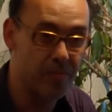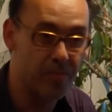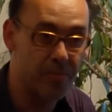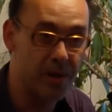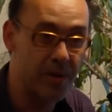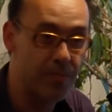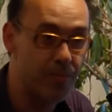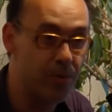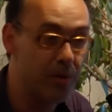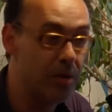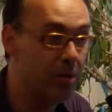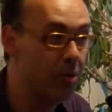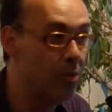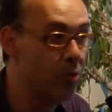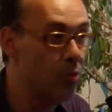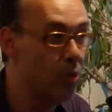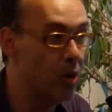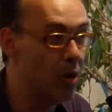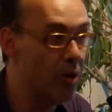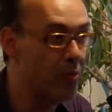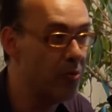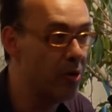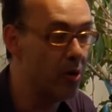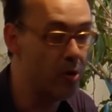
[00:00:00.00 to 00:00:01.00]
people who
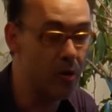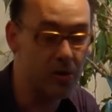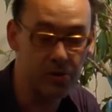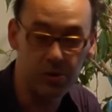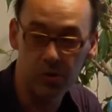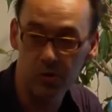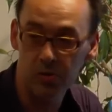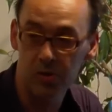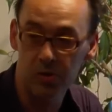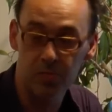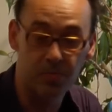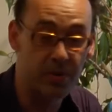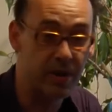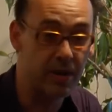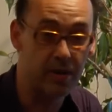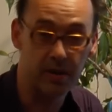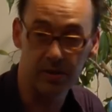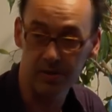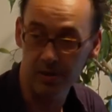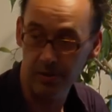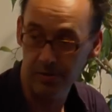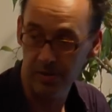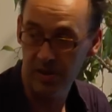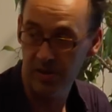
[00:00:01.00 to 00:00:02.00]
were also
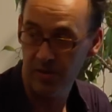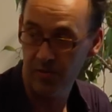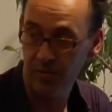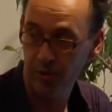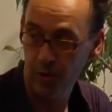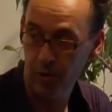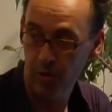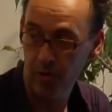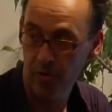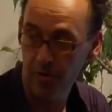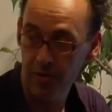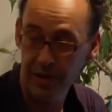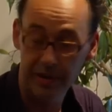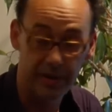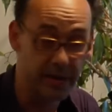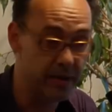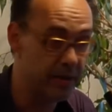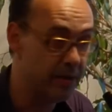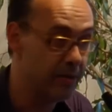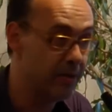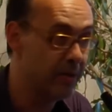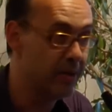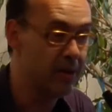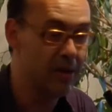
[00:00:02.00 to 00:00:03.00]
speakers on this floor
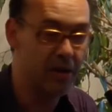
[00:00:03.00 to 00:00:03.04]
already,